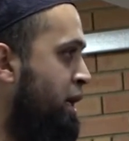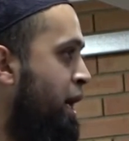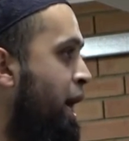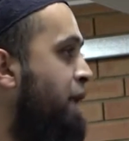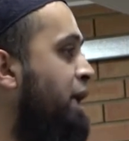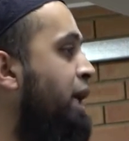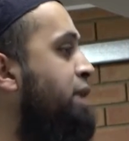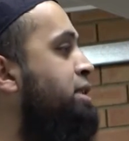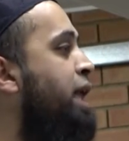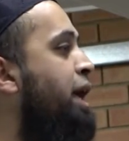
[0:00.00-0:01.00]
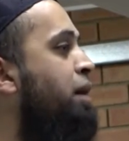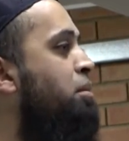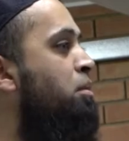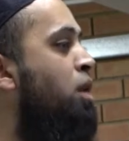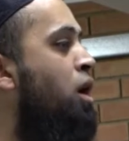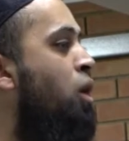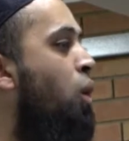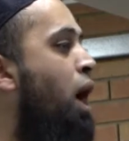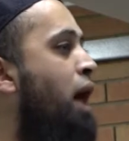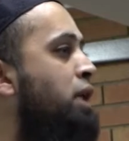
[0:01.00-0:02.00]
And his name
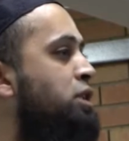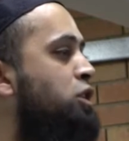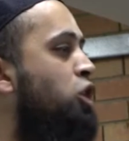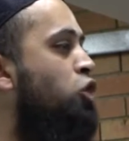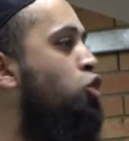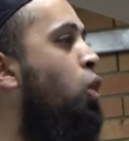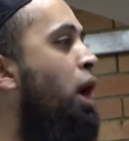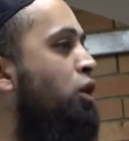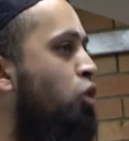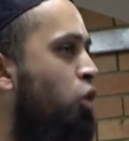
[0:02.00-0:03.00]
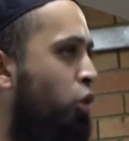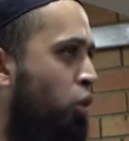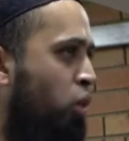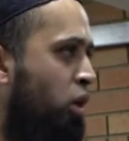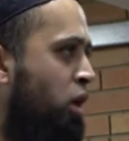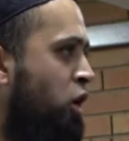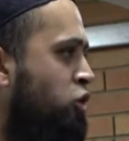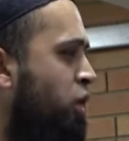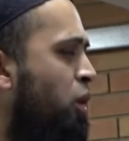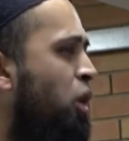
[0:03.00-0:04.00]
was Tuan Guru. So
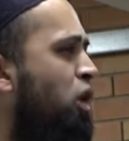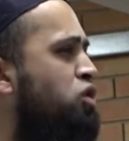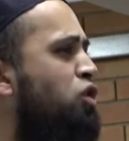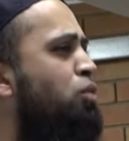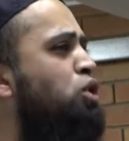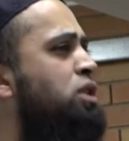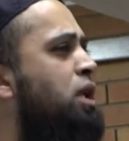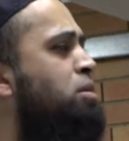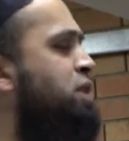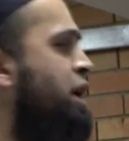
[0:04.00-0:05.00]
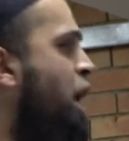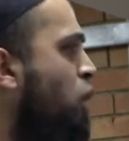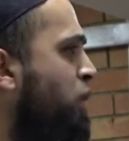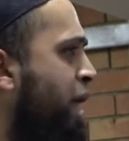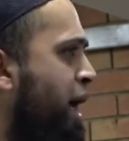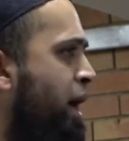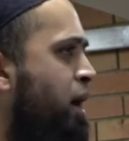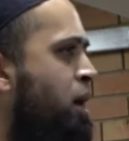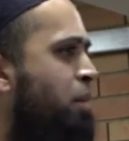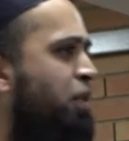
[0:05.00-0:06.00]
there were lots of Muslims around there,
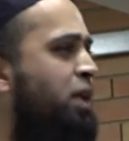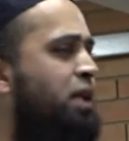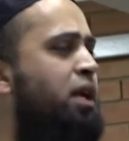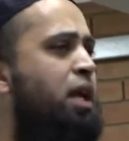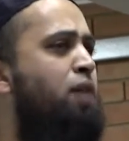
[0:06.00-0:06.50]
but they didn't have a